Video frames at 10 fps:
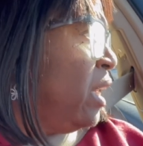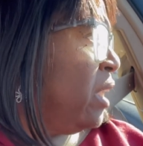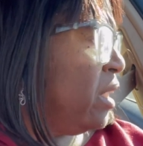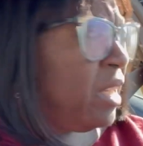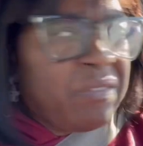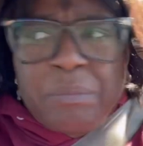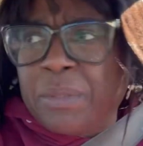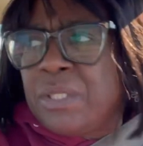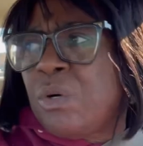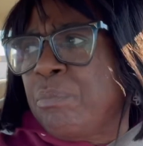Never
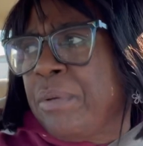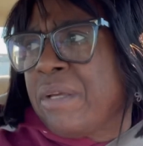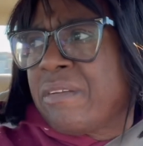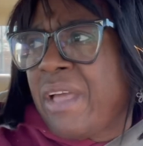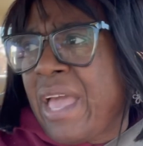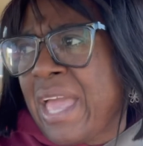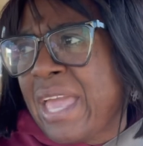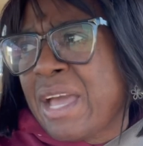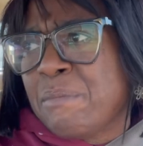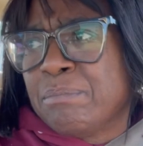been no big
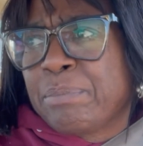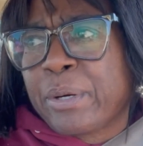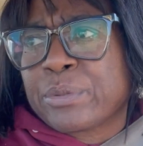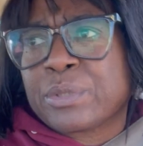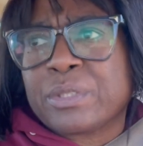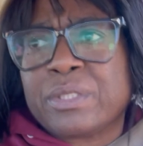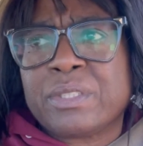ham person,